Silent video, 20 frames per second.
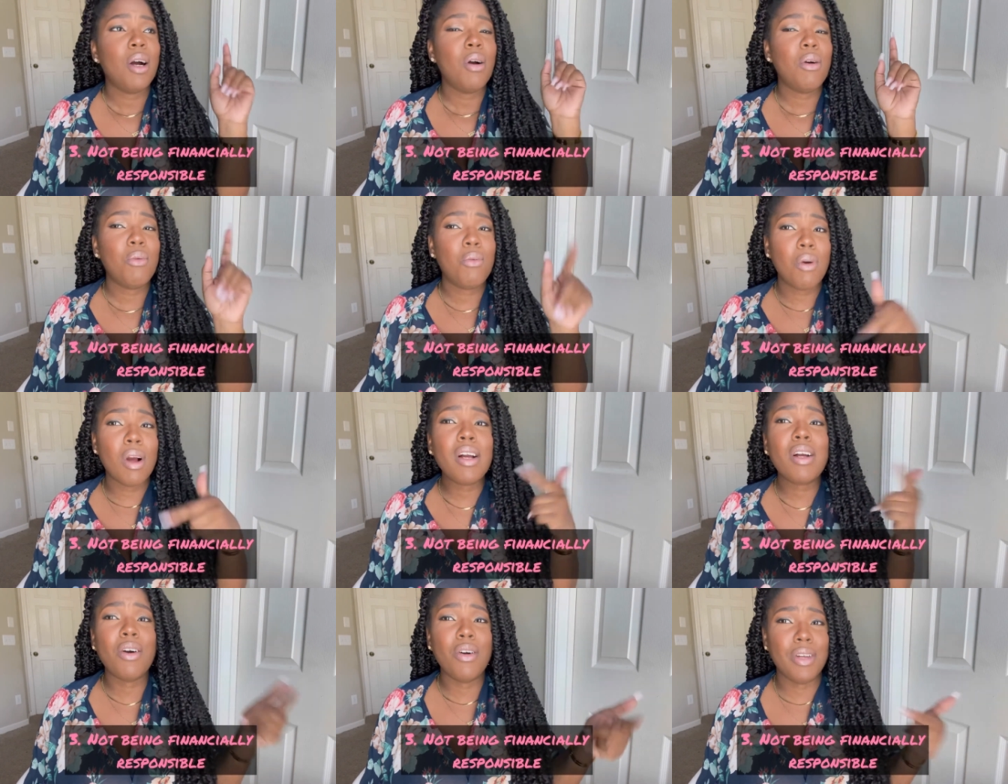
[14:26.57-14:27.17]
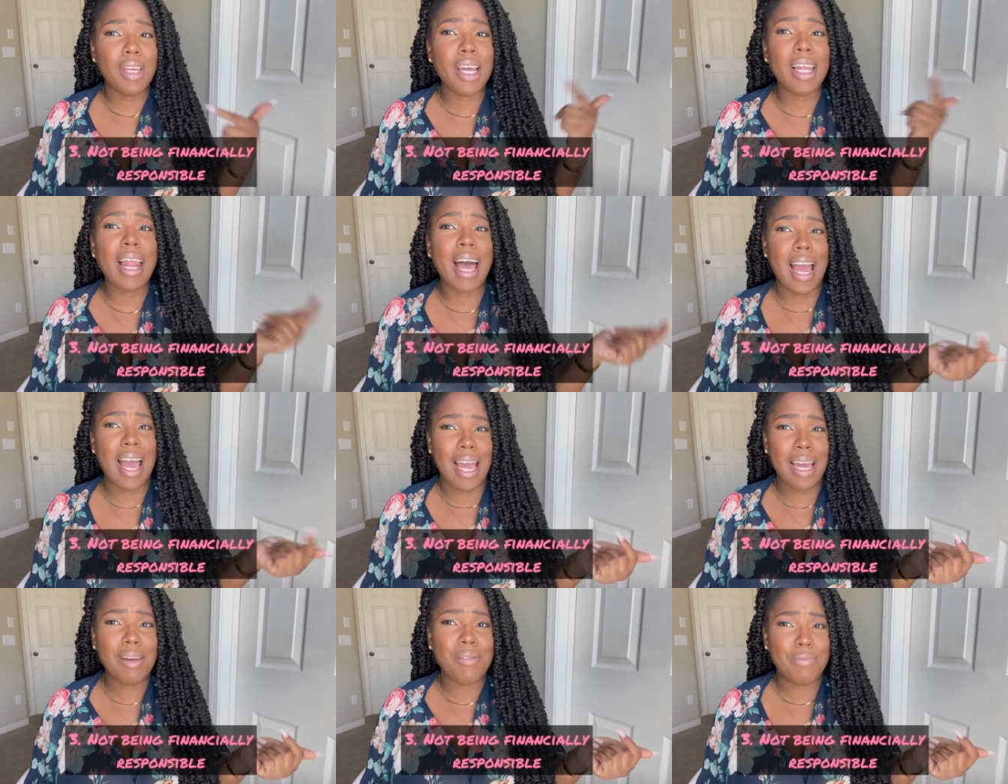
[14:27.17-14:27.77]
work on your
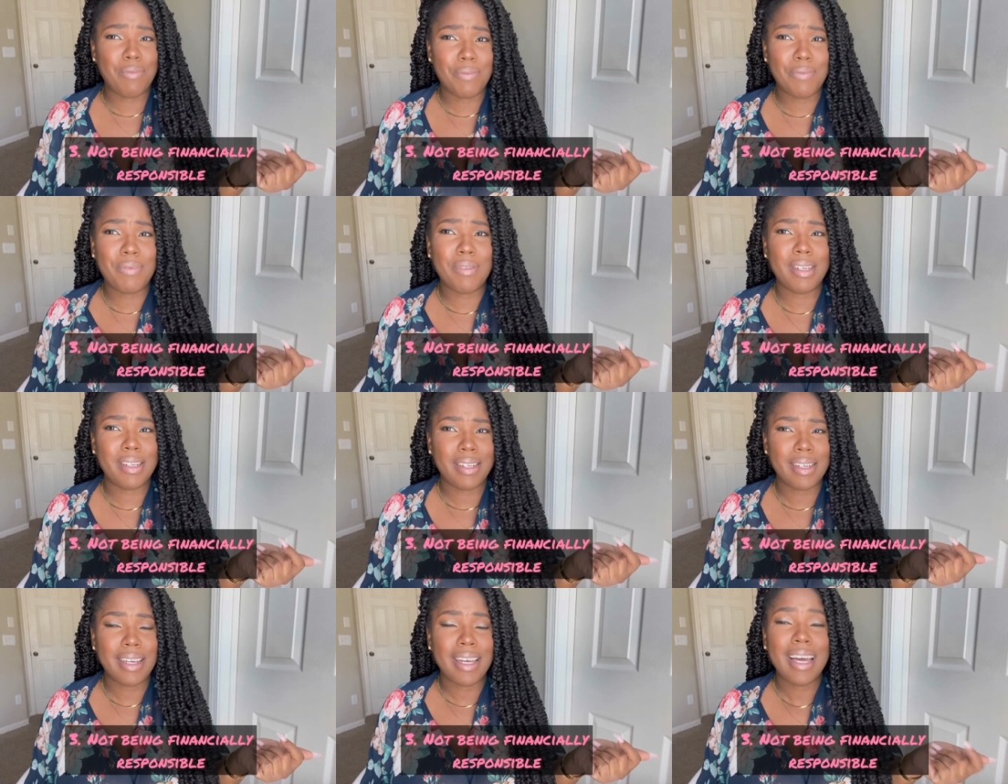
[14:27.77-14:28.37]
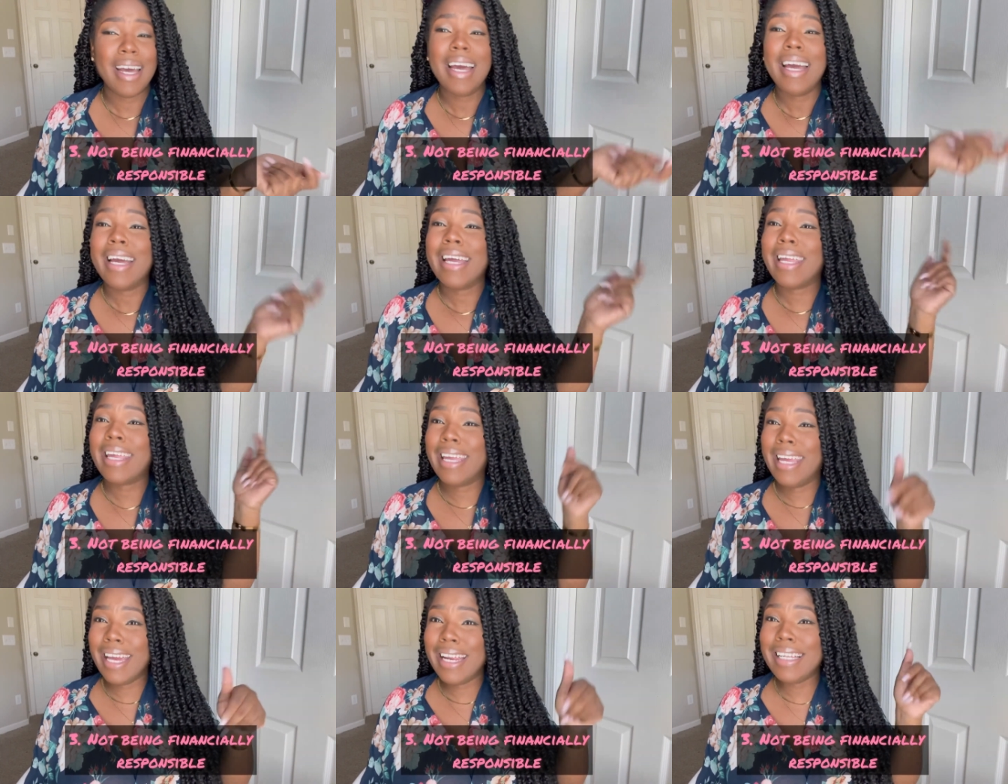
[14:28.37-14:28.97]
life,
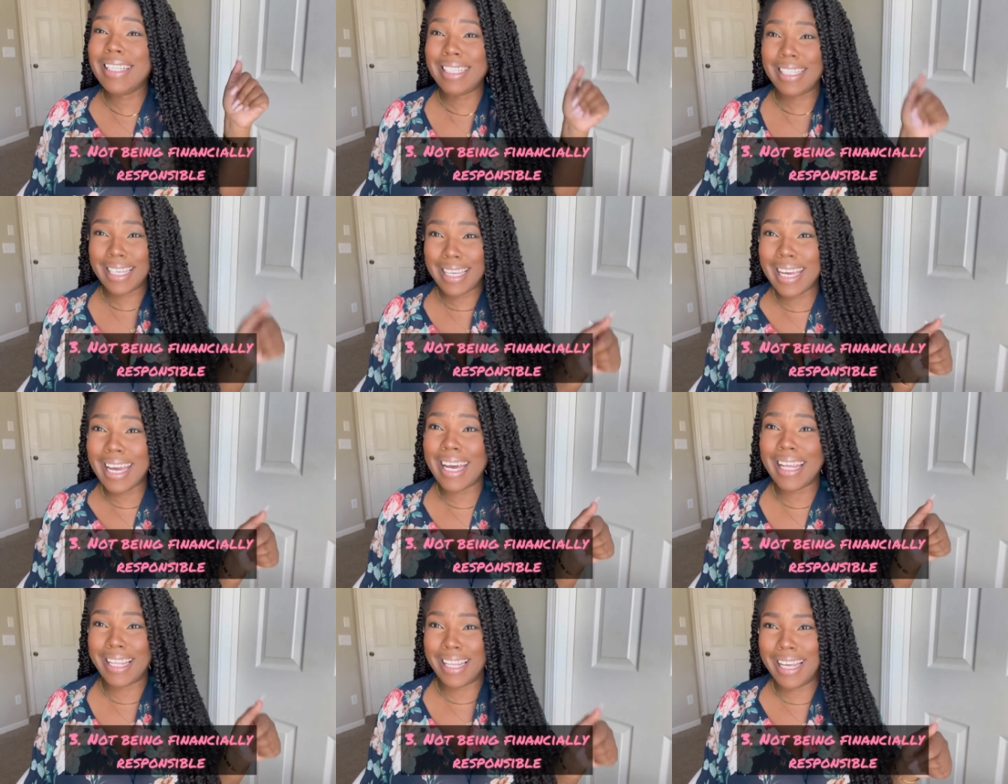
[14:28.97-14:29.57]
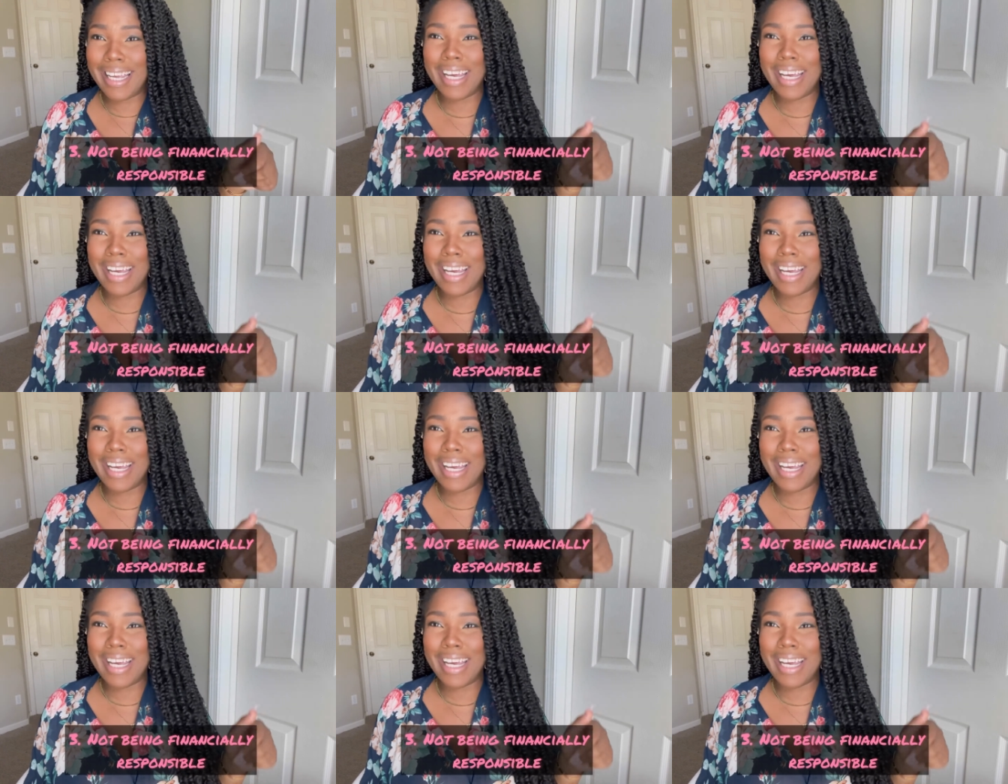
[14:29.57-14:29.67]
get it together.